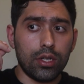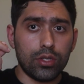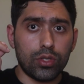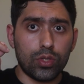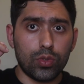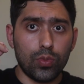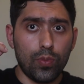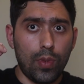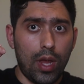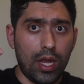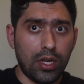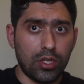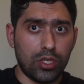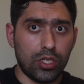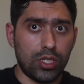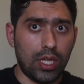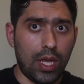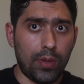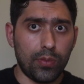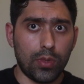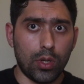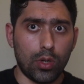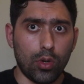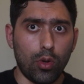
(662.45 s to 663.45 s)
Superman and
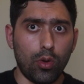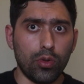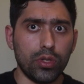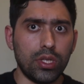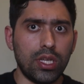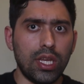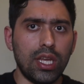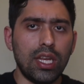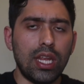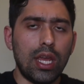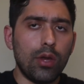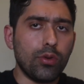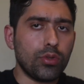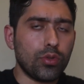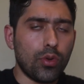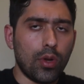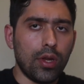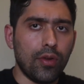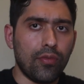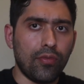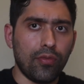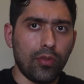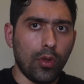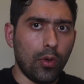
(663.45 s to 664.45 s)
Shazam that are holding it, it was
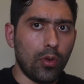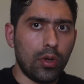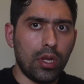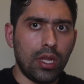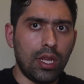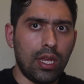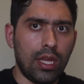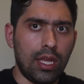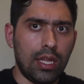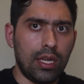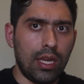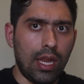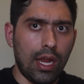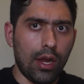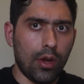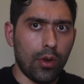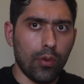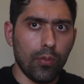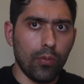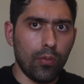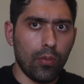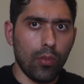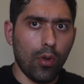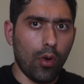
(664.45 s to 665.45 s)
already floating in the
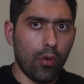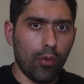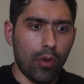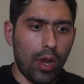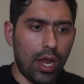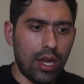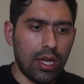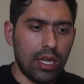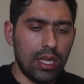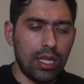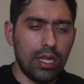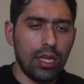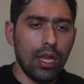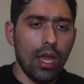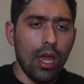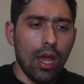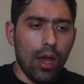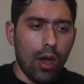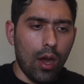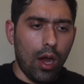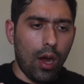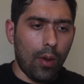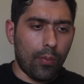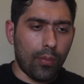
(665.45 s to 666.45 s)
air already
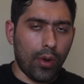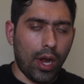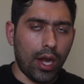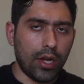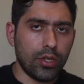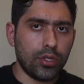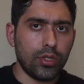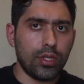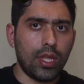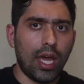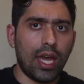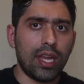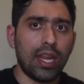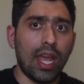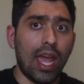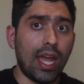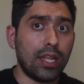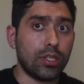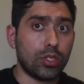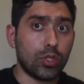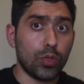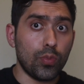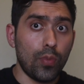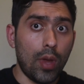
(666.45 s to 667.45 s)
prior to that.
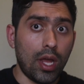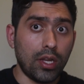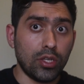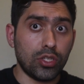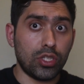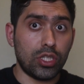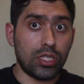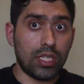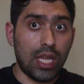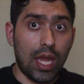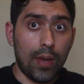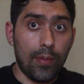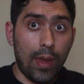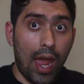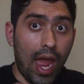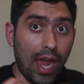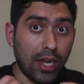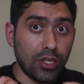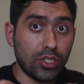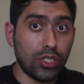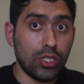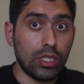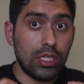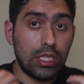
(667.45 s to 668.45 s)
And Superman and Shazam
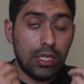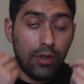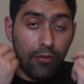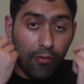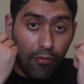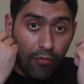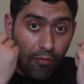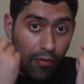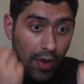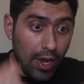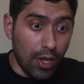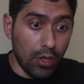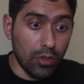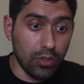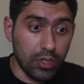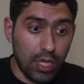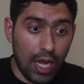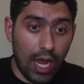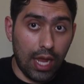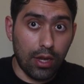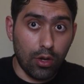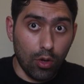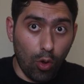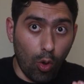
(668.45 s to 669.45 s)
actually
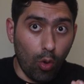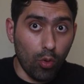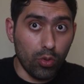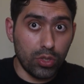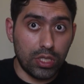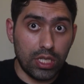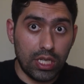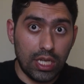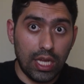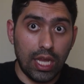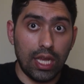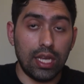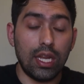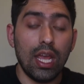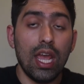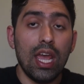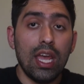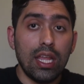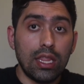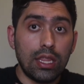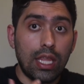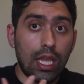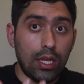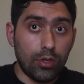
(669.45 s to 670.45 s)
failed at holding it.
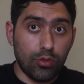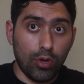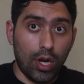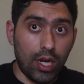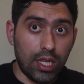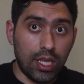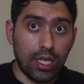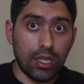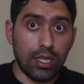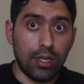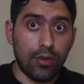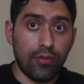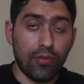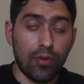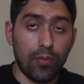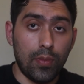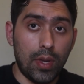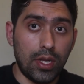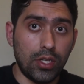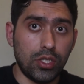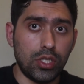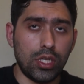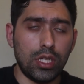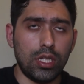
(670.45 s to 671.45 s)
They tried to get the
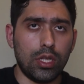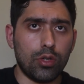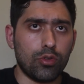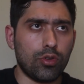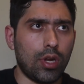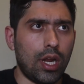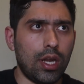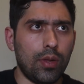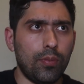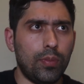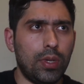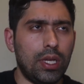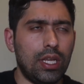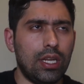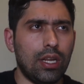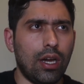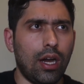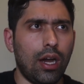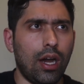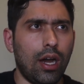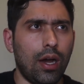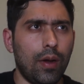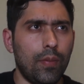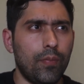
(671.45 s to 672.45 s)
information. They're trying to beat
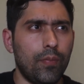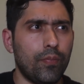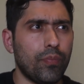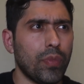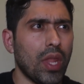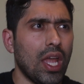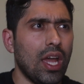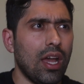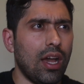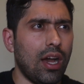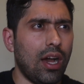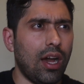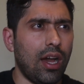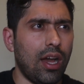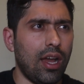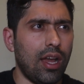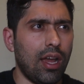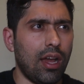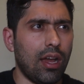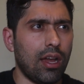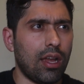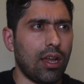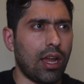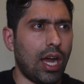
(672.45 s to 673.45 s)

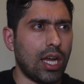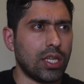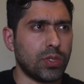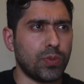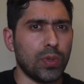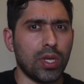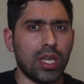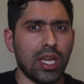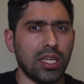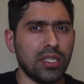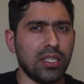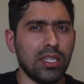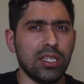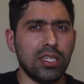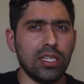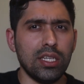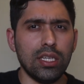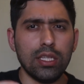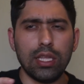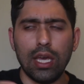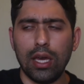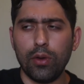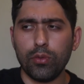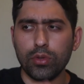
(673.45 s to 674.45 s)
a cosmic
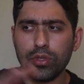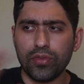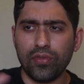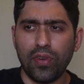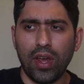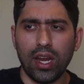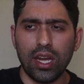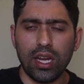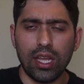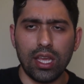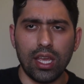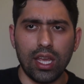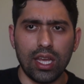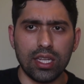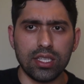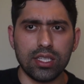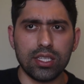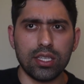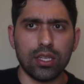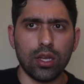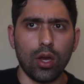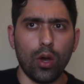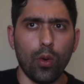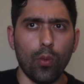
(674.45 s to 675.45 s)
entity that was fighting
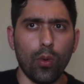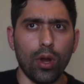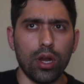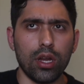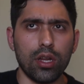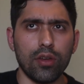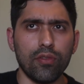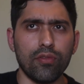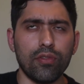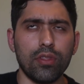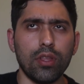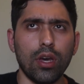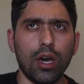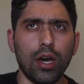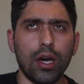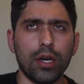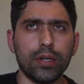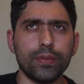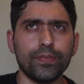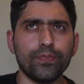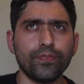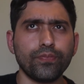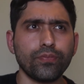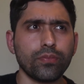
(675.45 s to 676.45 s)
against one of
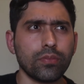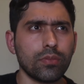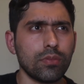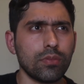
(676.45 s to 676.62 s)
the...